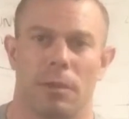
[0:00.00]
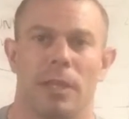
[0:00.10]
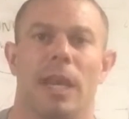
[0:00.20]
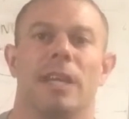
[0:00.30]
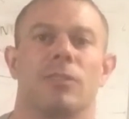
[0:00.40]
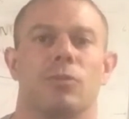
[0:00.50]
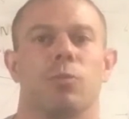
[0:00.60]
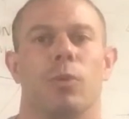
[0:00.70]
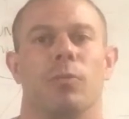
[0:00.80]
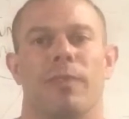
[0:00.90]
the ends
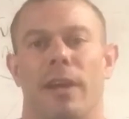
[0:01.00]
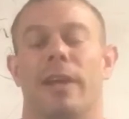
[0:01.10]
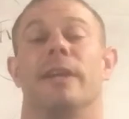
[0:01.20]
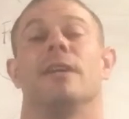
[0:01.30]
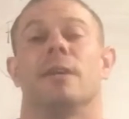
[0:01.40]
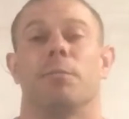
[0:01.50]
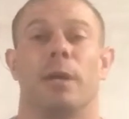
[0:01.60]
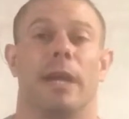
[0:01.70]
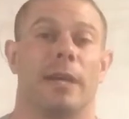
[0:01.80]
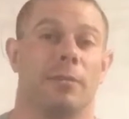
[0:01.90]
will vary,
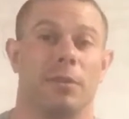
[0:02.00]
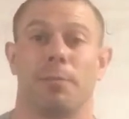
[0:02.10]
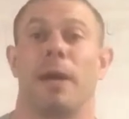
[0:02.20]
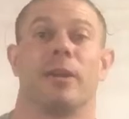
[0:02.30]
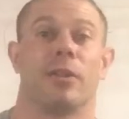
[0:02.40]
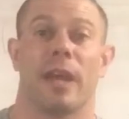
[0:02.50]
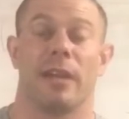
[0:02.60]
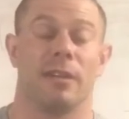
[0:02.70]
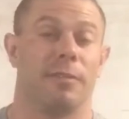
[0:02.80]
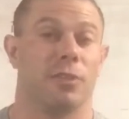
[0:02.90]
and depend on
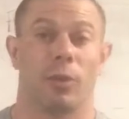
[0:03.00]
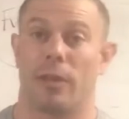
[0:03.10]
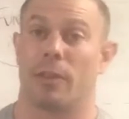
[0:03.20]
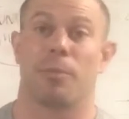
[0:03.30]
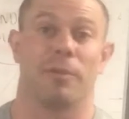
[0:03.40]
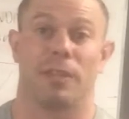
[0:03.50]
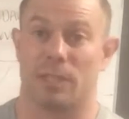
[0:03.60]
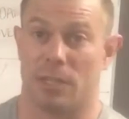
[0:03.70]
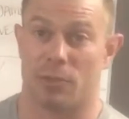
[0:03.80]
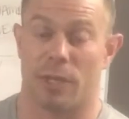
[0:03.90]
that individual and their
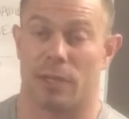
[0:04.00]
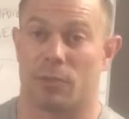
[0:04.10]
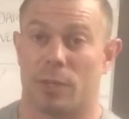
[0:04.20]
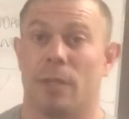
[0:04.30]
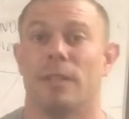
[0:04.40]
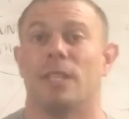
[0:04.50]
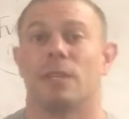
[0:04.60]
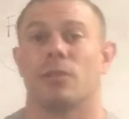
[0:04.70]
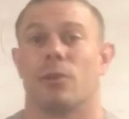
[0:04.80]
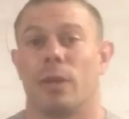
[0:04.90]
previous injury history.
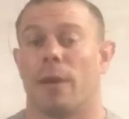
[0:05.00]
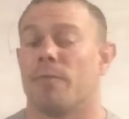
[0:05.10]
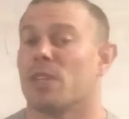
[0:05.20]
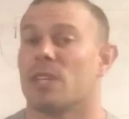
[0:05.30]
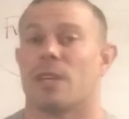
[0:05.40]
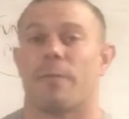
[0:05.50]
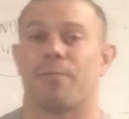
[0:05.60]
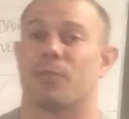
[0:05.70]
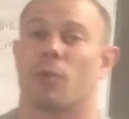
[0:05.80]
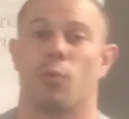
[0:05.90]
So now,
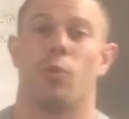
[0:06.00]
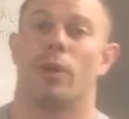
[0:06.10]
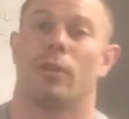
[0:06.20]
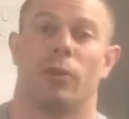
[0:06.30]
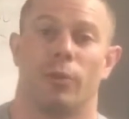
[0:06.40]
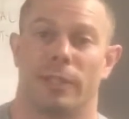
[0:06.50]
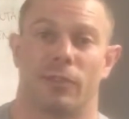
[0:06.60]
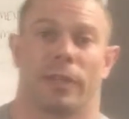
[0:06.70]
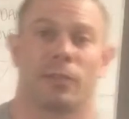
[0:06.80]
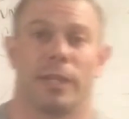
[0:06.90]
we all know that
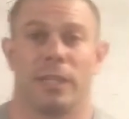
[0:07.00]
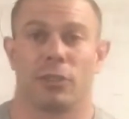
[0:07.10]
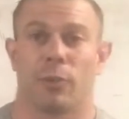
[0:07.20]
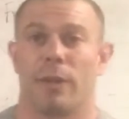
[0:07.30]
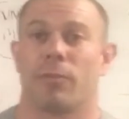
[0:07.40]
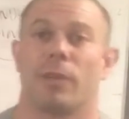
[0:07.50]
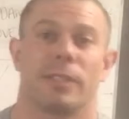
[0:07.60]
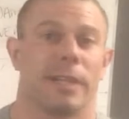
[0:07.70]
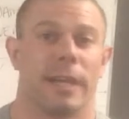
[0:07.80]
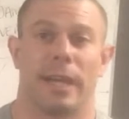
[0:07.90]
strength training is great for
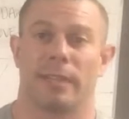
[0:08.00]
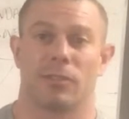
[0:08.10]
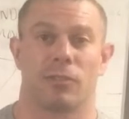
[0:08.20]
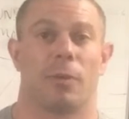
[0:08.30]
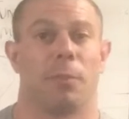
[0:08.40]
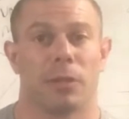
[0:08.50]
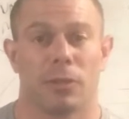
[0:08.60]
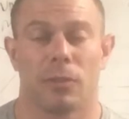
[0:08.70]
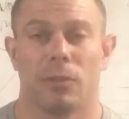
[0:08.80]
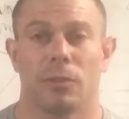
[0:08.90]
us. It enhances our
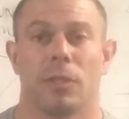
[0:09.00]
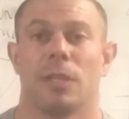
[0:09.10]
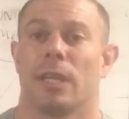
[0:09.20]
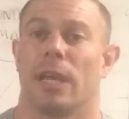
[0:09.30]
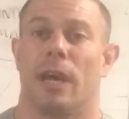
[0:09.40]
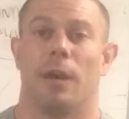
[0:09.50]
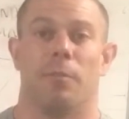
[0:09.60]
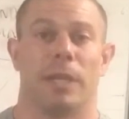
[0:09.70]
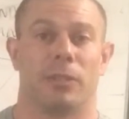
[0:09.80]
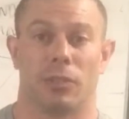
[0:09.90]
muscles,
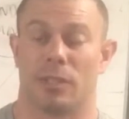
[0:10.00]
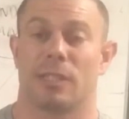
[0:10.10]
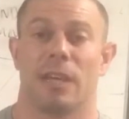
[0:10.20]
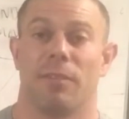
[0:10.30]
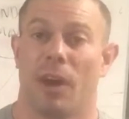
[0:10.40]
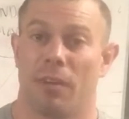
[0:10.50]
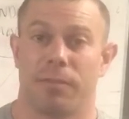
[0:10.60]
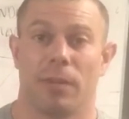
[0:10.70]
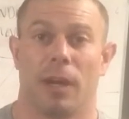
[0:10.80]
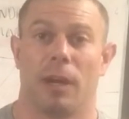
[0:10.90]
It's going to stave
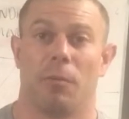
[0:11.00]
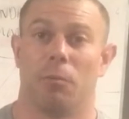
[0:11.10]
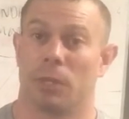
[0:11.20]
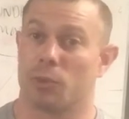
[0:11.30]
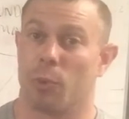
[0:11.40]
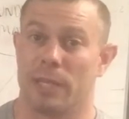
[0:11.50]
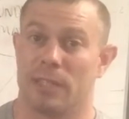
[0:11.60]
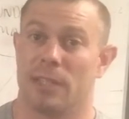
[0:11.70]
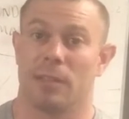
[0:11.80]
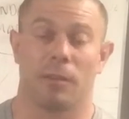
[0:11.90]
off muscle
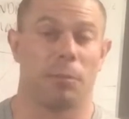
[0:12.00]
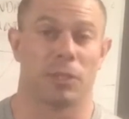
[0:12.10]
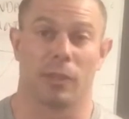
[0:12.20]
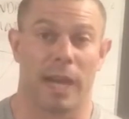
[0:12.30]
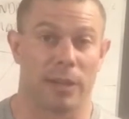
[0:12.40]
wasting, the muscle